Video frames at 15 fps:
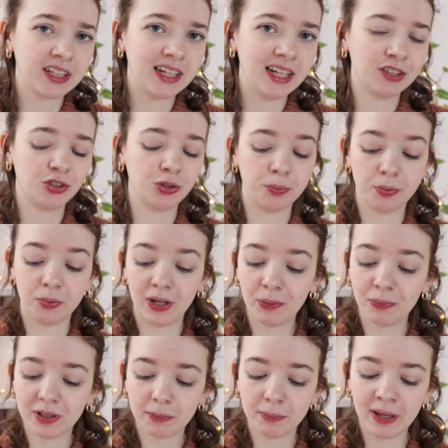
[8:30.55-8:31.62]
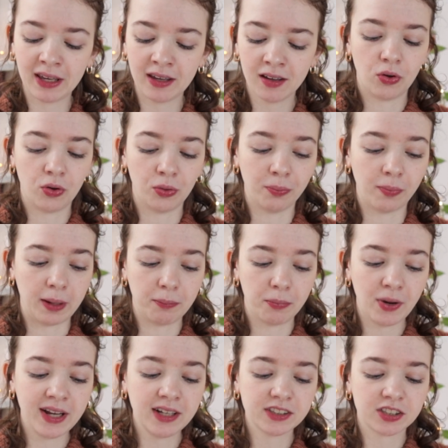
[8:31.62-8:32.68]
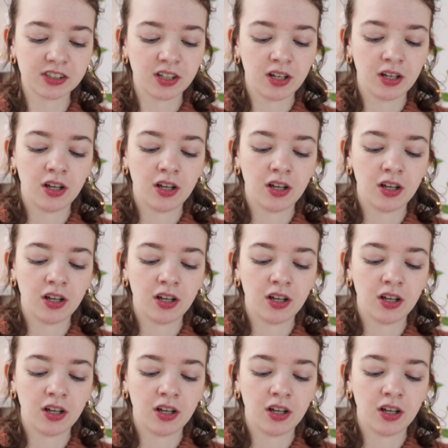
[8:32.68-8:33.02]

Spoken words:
knit to bring with me on my breaks.